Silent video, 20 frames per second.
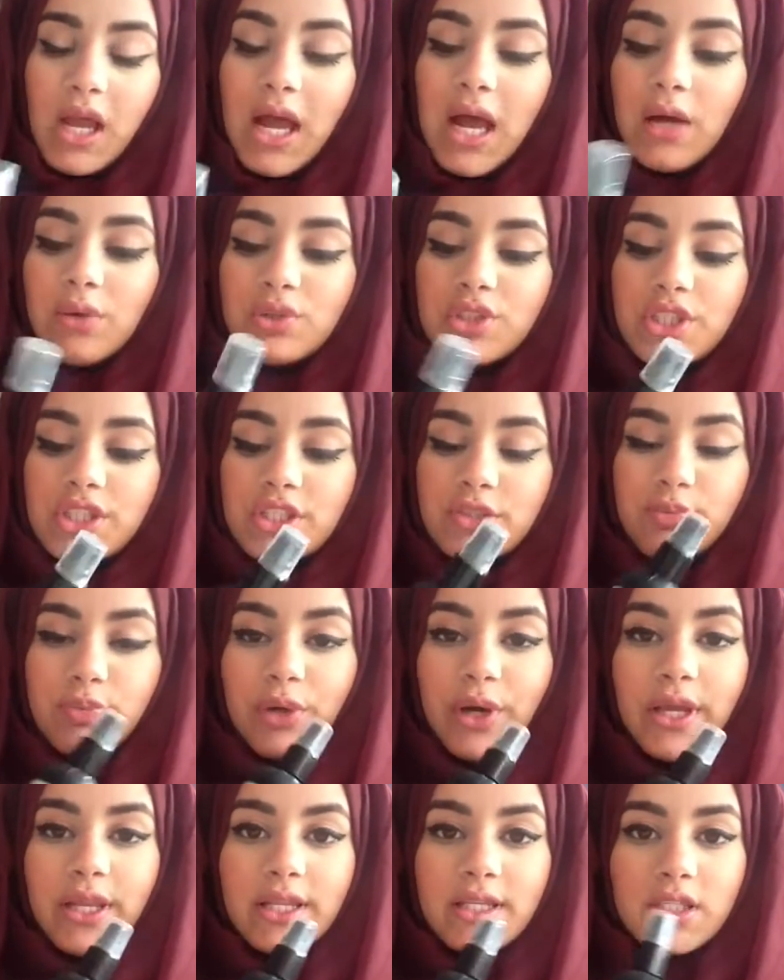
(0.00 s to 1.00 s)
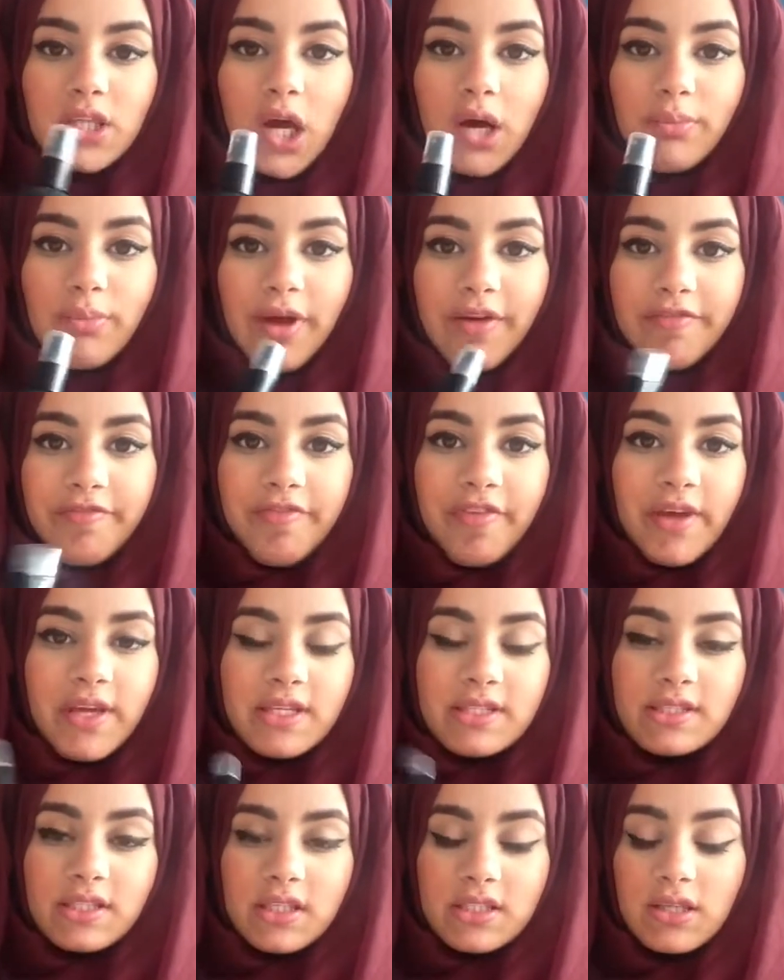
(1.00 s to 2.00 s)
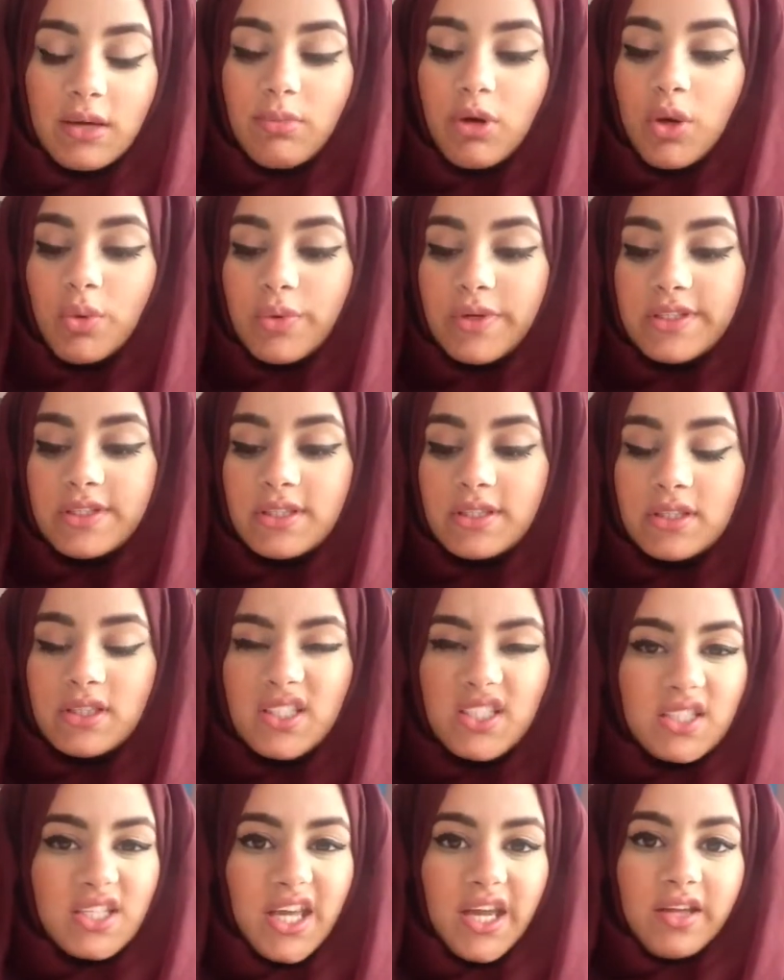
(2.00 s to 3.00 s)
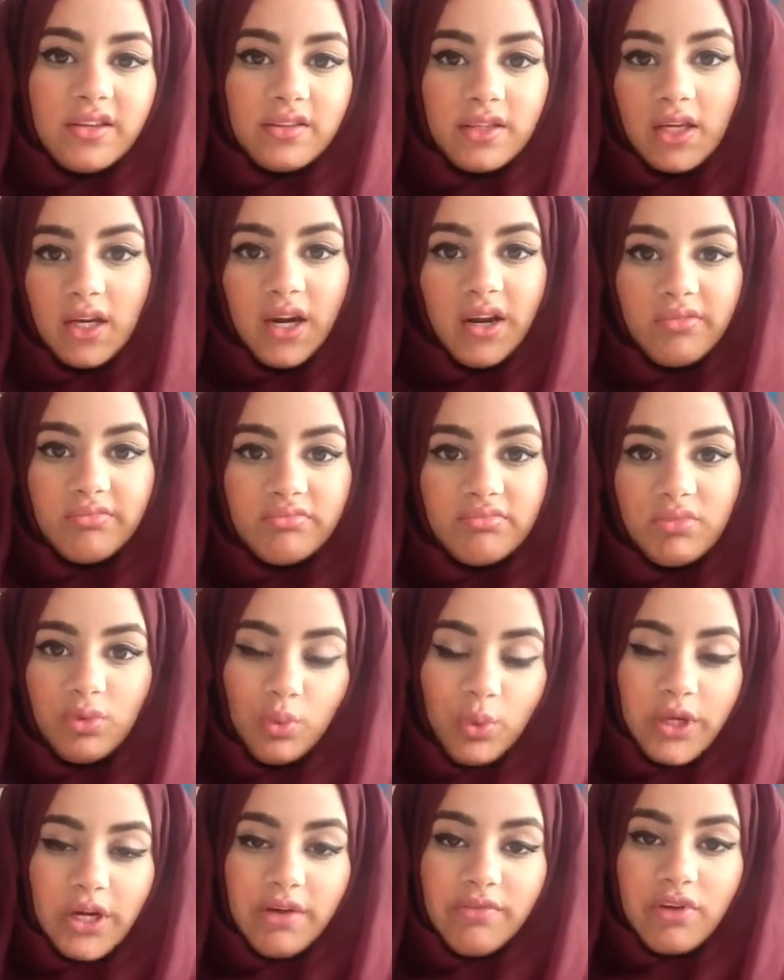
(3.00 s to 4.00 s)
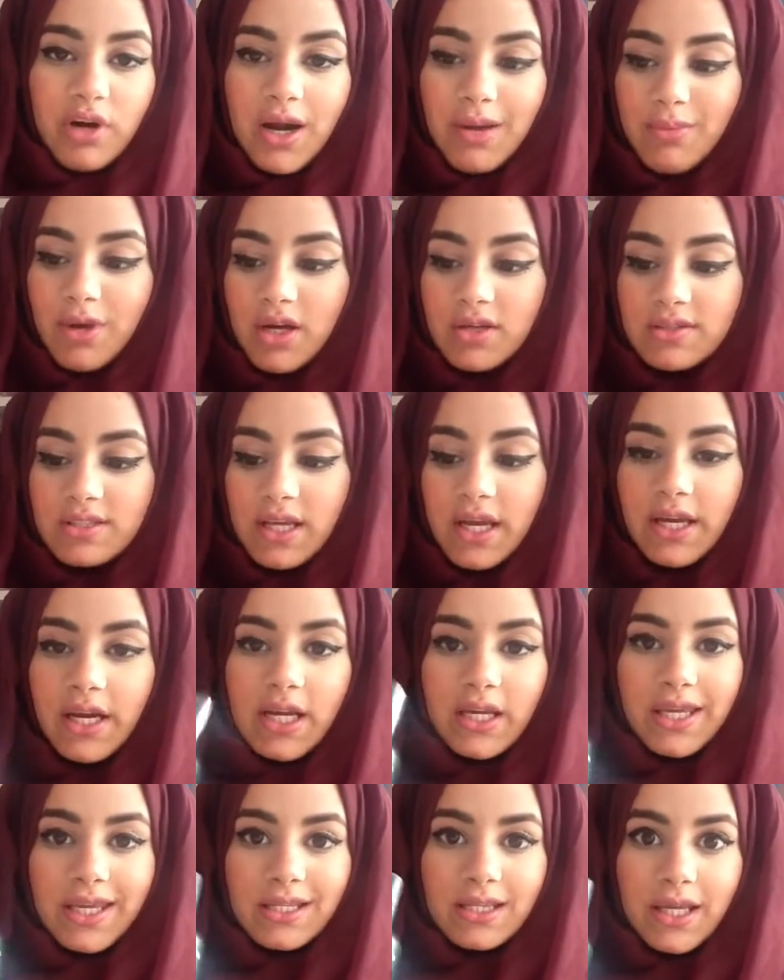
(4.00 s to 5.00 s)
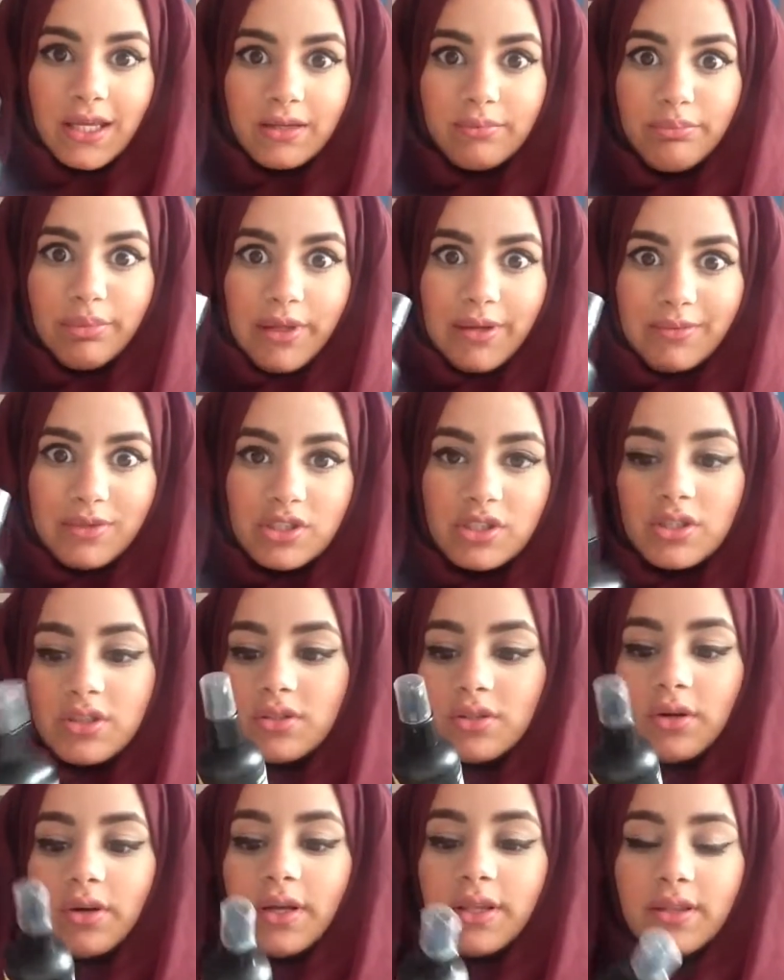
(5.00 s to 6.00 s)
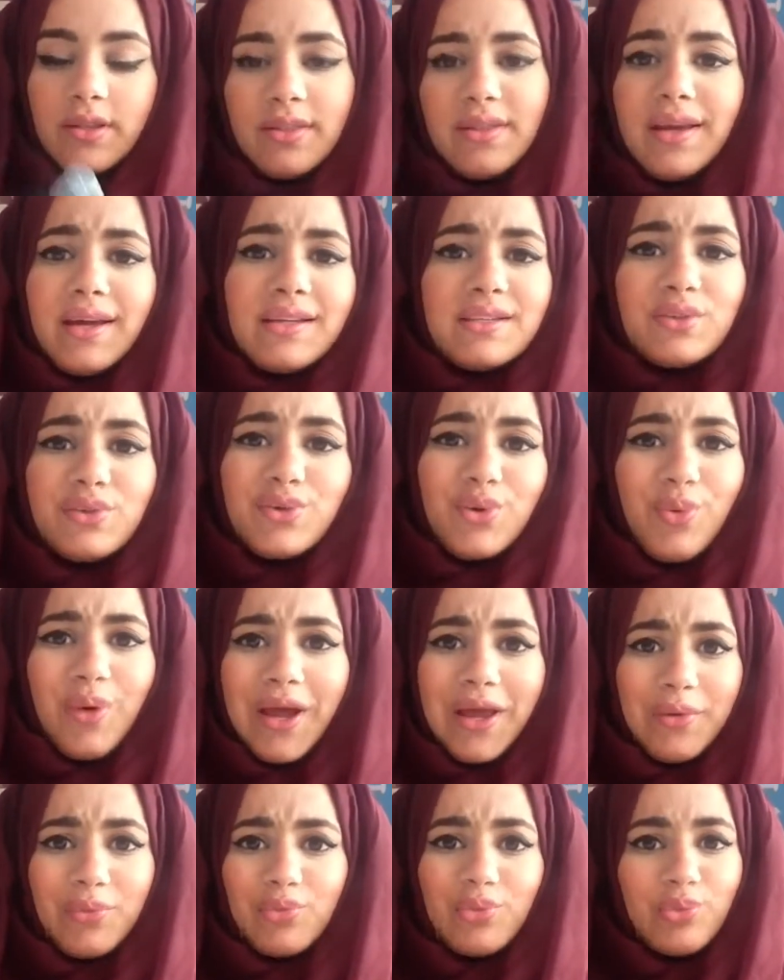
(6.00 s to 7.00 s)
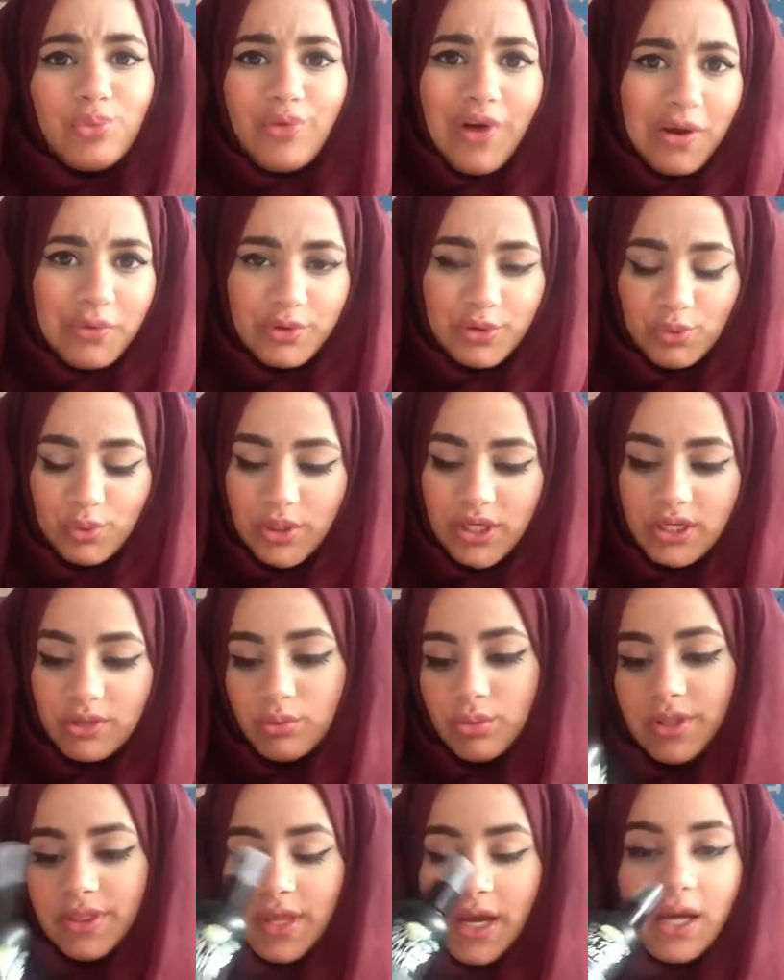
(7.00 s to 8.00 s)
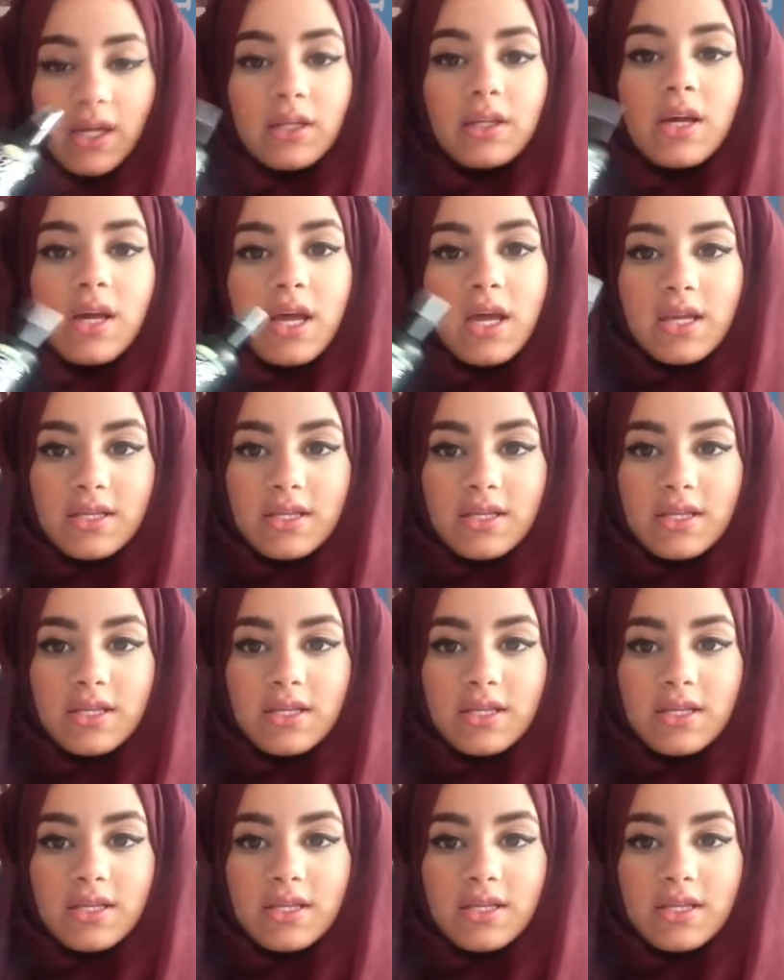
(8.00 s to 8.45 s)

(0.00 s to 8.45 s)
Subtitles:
I will just spray this on my face because I'm always scared that whenever I'm outside I get like blemishes or anything. I don't know why, I'm very weird with that.